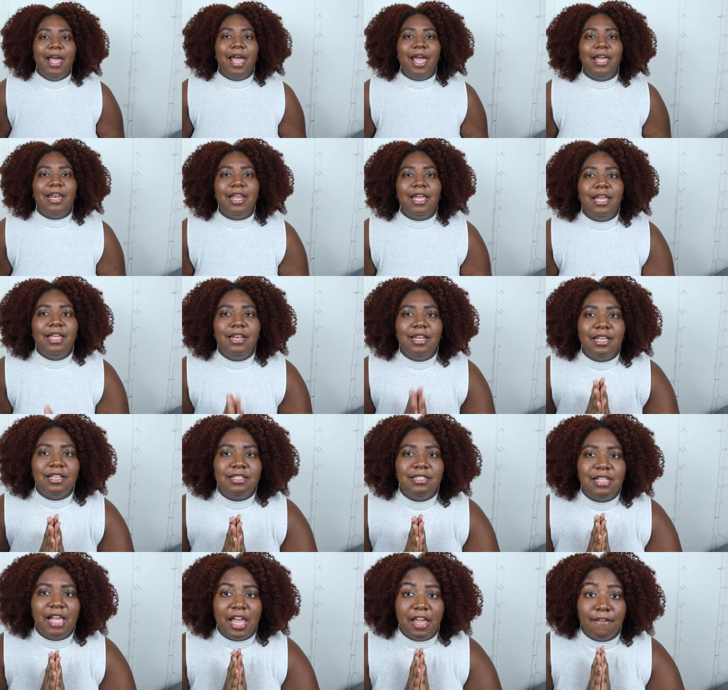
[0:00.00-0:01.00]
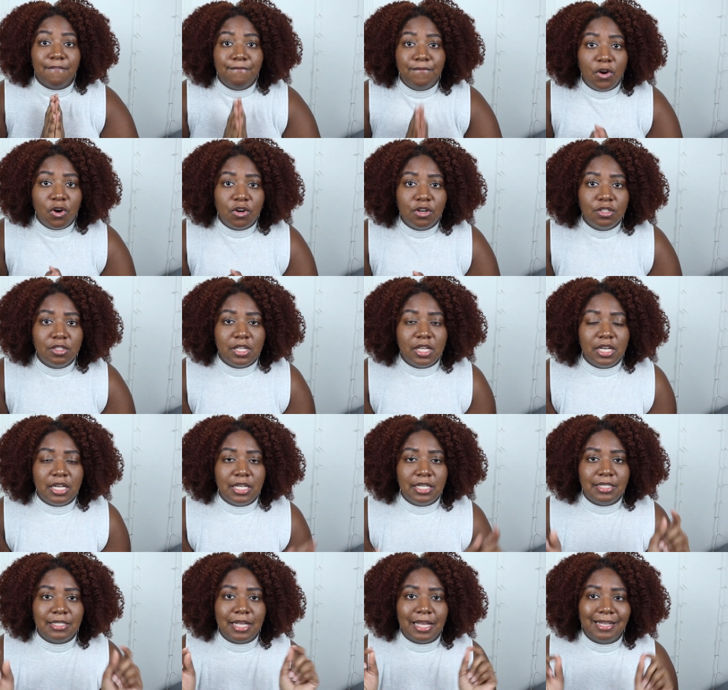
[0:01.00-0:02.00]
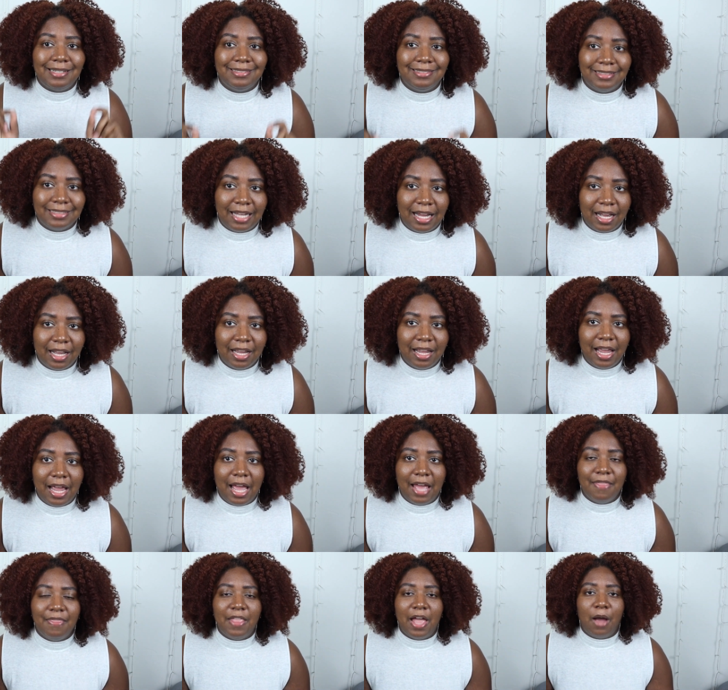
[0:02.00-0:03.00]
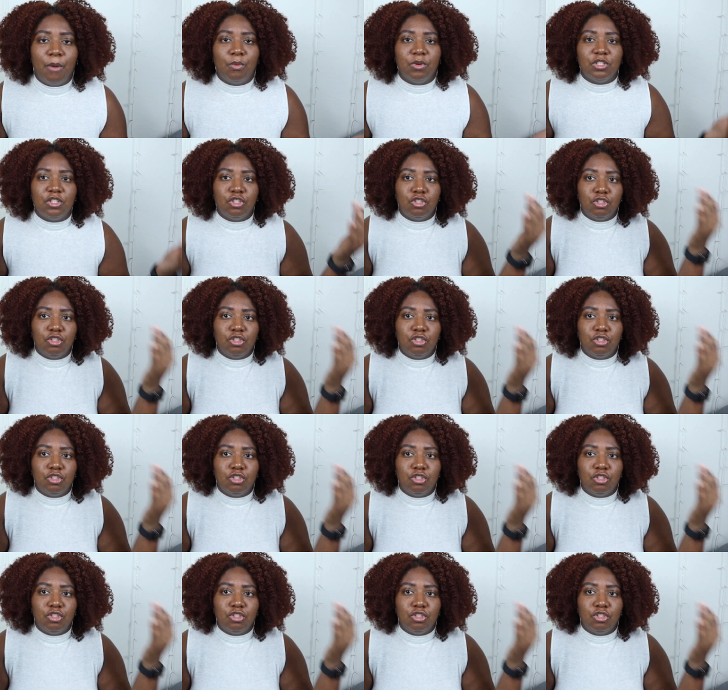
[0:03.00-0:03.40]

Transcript: And it is a farce, it is a lie, and that was